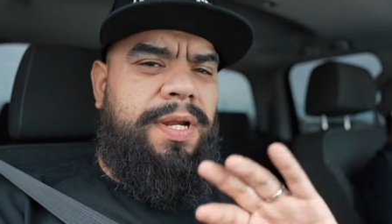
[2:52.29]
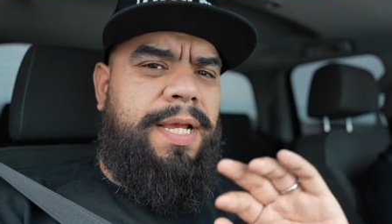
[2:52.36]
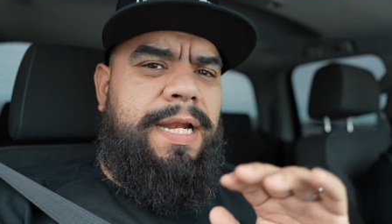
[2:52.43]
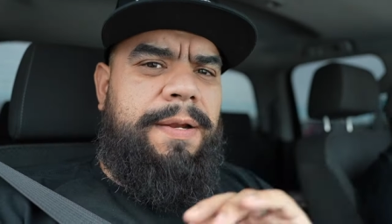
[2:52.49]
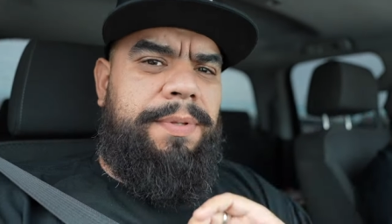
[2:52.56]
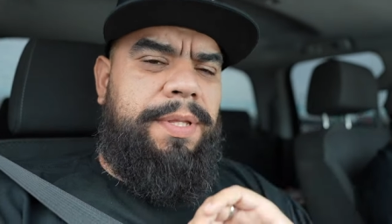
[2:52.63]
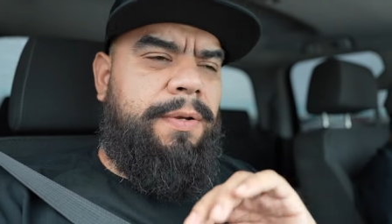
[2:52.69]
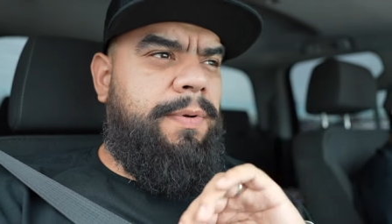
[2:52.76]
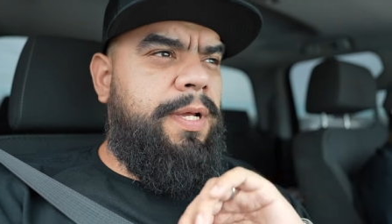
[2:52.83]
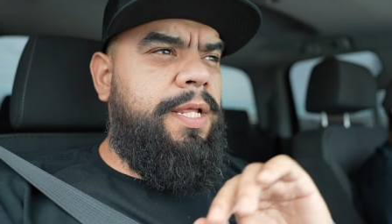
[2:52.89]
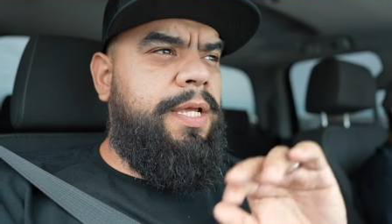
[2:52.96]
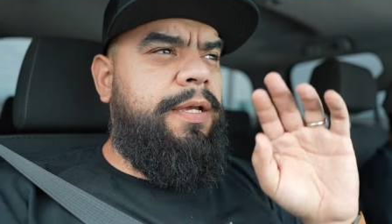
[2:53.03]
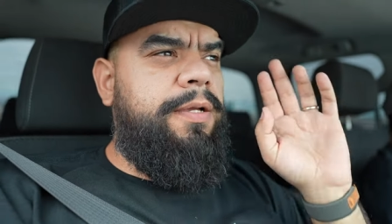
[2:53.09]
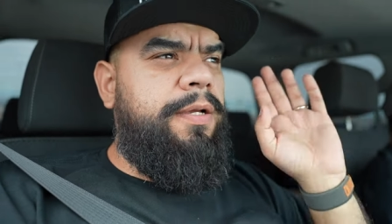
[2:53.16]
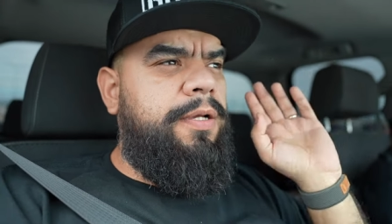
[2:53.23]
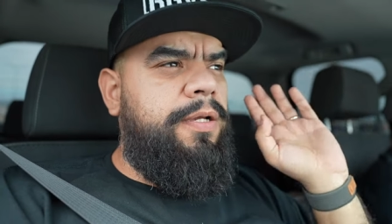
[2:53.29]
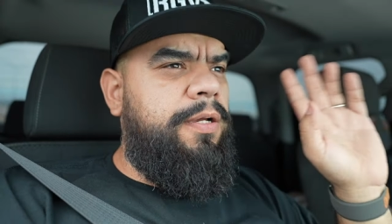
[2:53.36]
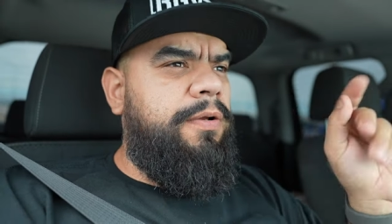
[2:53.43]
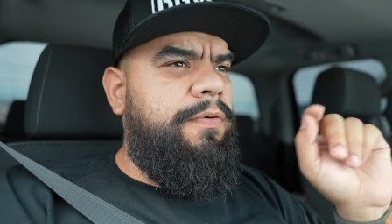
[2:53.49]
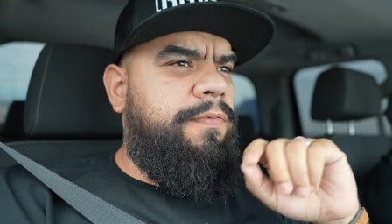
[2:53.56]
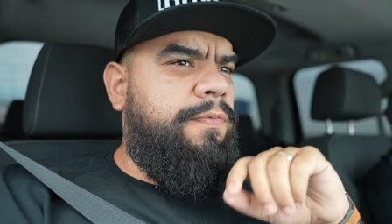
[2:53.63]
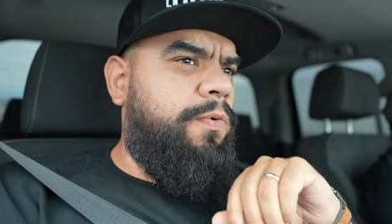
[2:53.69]
need to get everything ready
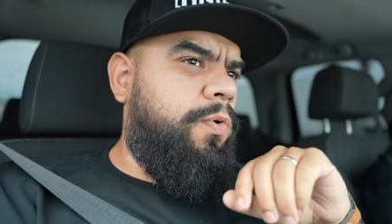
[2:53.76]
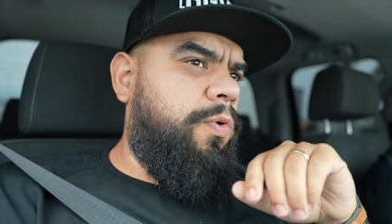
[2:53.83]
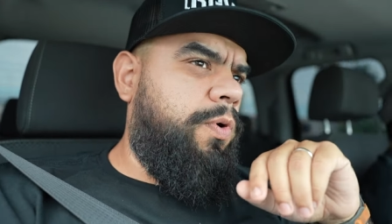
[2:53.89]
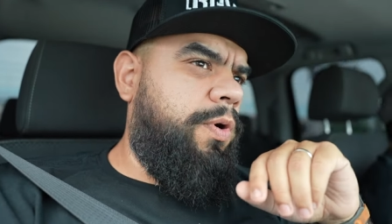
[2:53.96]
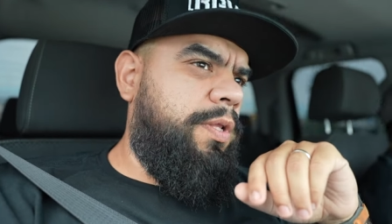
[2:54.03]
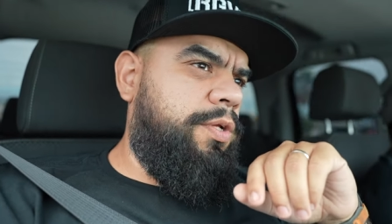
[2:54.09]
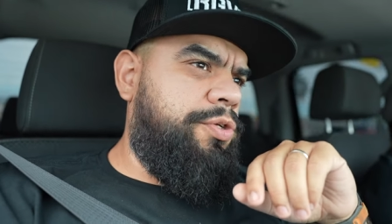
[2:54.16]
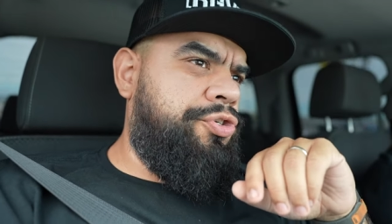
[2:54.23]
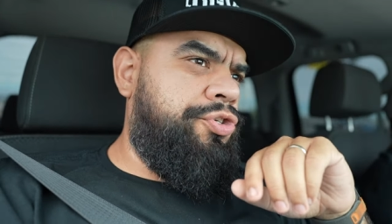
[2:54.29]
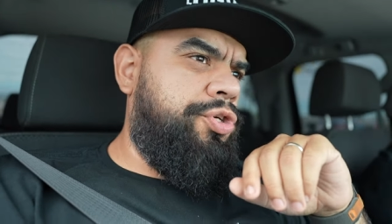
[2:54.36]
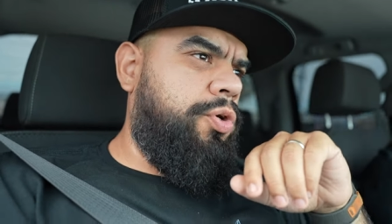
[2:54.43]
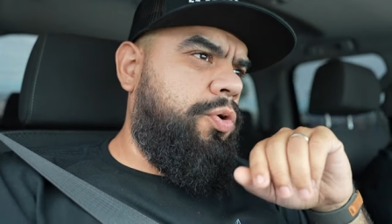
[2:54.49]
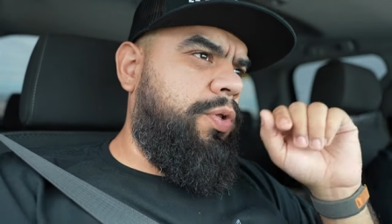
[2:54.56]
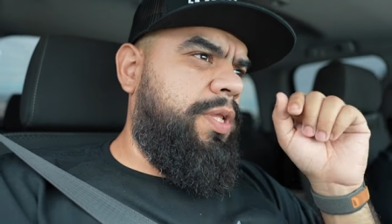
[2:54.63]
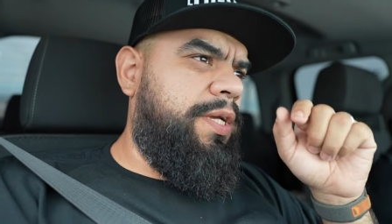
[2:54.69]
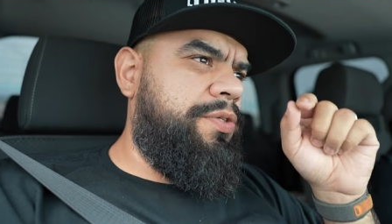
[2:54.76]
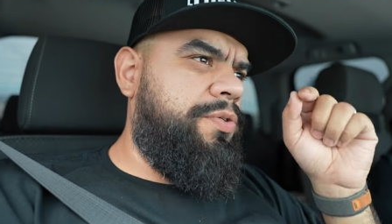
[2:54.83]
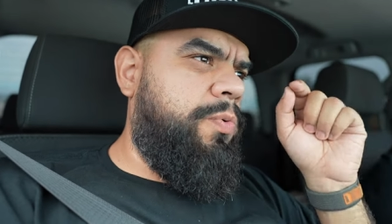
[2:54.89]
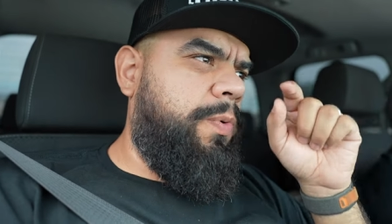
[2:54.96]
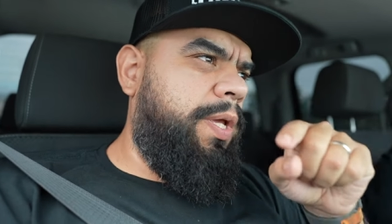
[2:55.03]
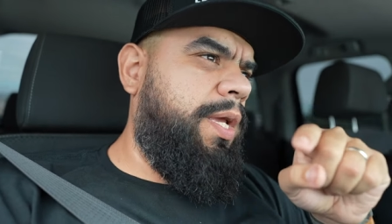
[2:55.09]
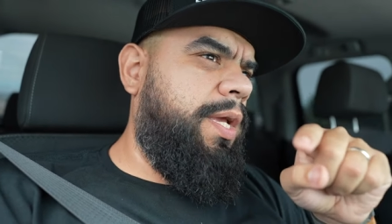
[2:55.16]
for the show this
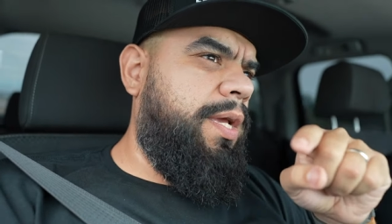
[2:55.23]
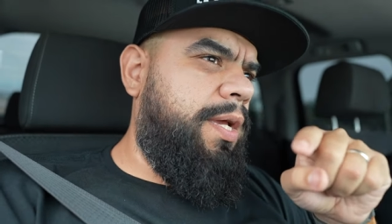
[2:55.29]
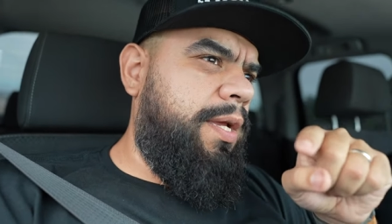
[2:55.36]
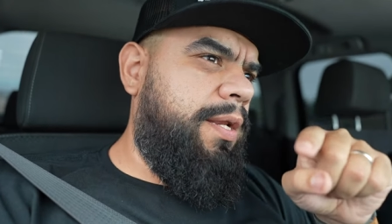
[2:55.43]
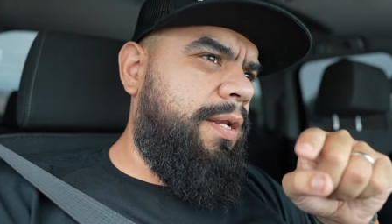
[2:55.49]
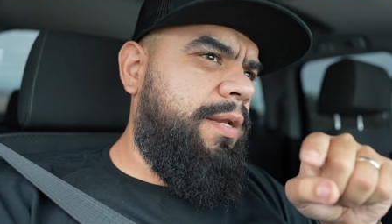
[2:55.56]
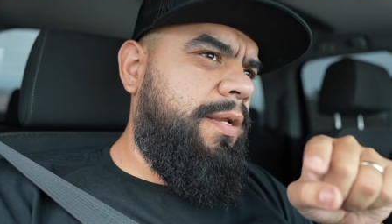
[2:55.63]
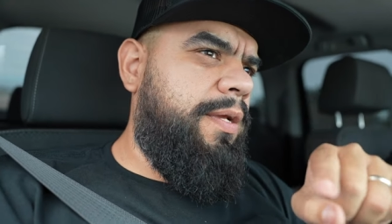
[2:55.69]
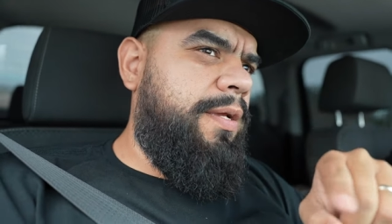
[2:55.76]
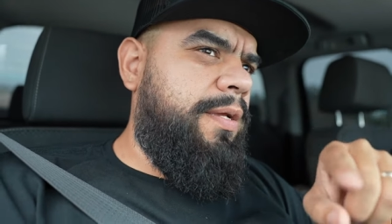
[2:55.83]
weekend.